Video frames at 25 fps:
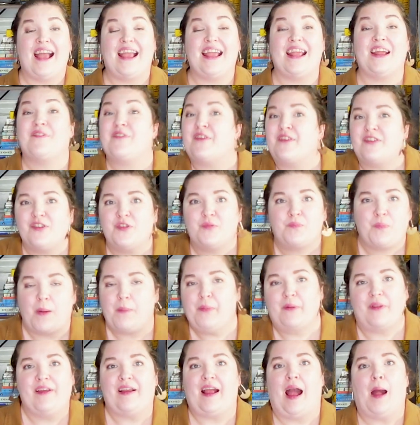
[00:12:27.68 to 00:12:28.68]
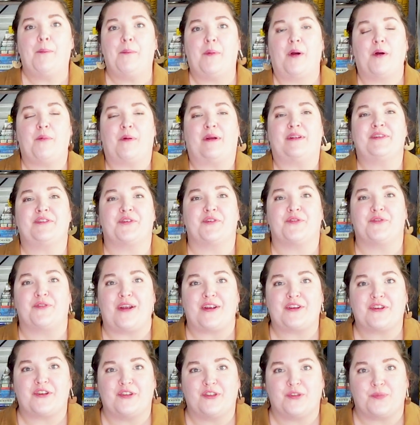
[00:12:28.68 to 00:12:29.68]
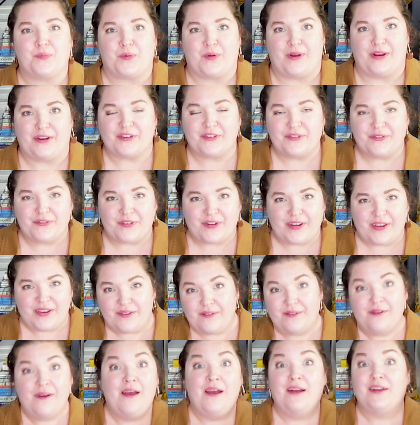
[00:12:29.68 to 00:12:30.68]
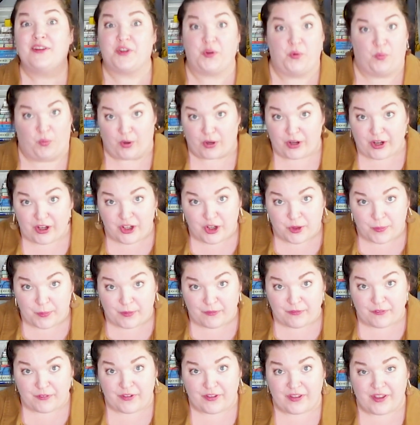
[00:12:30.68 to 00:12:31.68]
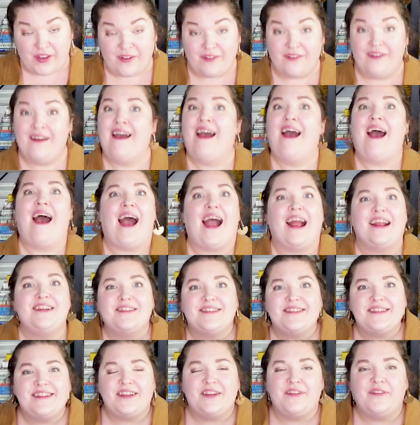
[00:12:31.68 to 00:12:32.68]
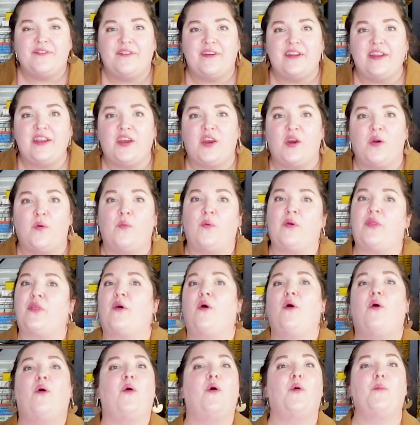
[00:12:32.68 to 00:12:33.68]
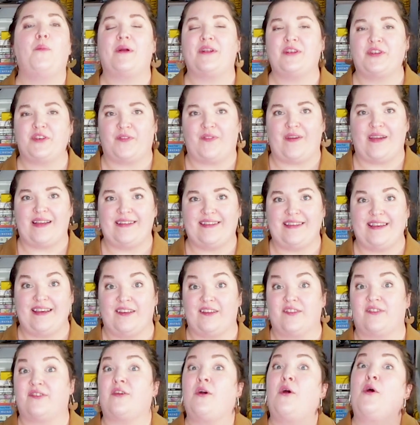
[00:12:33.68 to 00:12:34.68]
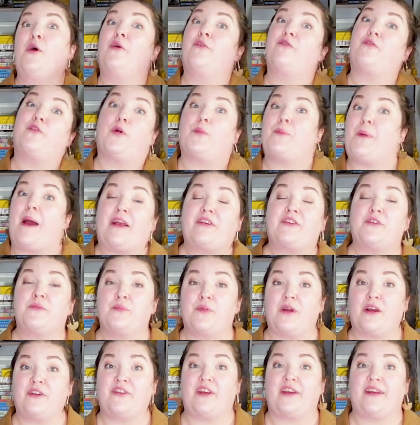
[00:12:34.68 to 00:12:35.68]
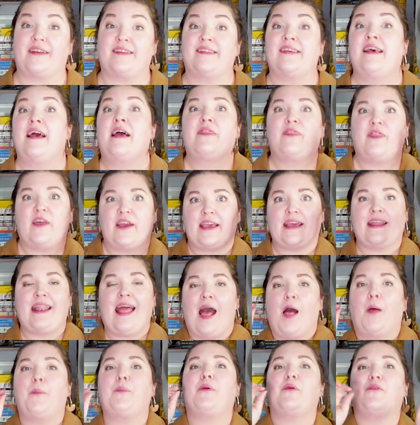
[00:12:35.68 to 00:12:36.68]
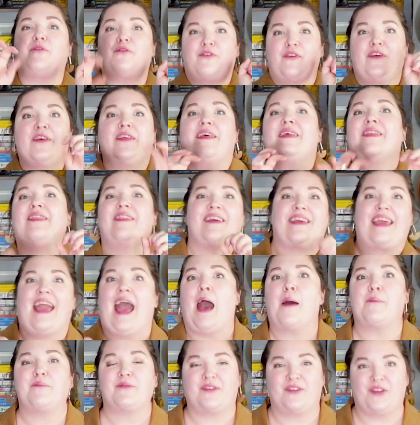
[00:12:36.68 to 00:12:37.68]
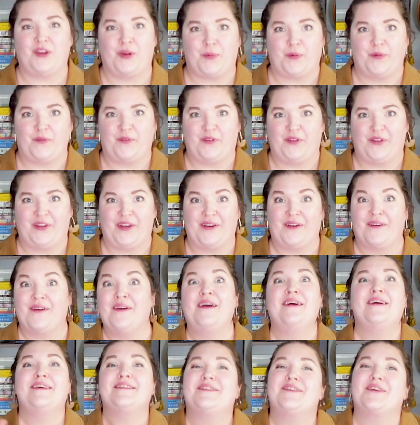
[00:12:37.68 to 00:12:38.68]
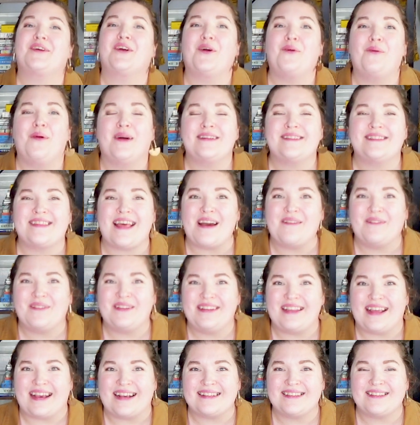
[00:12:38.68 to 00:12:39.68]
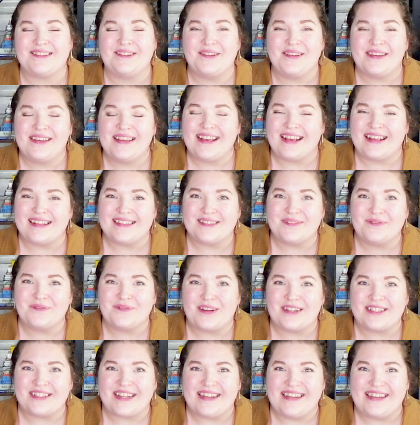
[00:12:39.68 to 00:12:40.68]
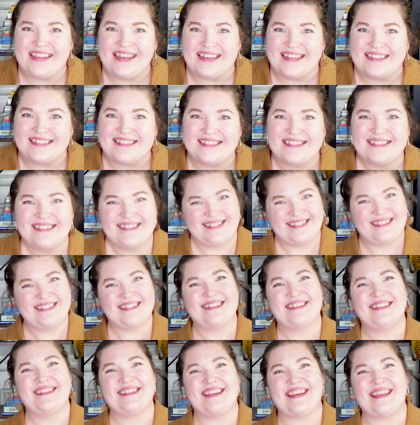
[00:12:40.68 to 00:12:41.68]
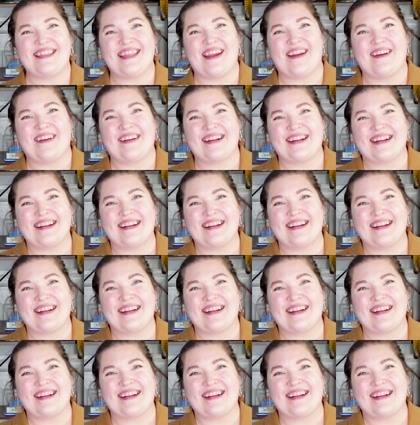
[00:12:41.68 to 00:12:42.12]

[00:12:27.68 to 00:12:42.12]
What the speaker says: If this is bubbling up a bunch of fresh inspiration for you to work on your portfolio, I just did a video with a whole bunch of ideas for passion projects that can help you fill in the gaps in your portfolio. So go watch that one next so you can get some fresh ideas. See you there.